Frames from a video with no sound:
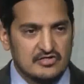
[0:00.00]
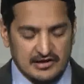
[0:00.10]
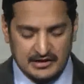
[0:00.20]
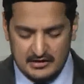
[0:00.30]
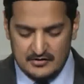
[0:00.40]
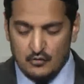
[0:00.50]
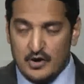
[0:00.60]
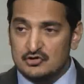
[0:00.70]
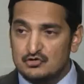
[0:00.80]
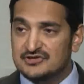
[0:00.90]
yardstick
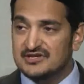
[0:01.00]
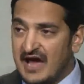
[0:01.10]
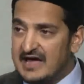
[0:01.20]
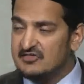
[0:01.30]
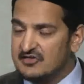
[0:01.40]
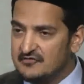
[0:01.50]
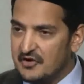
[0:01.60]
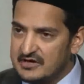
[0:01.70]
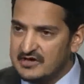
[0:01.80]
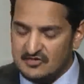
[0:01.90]
of one who
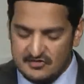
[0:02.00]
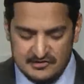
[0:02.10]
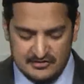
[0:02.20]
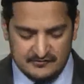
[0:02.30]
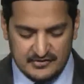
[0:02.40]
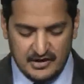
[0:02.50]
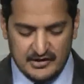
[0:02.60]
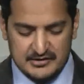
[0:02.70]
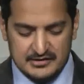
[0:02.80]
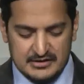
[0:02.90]
denies the very existence
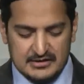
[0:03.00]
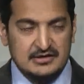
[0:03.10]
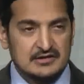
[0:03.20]
of God,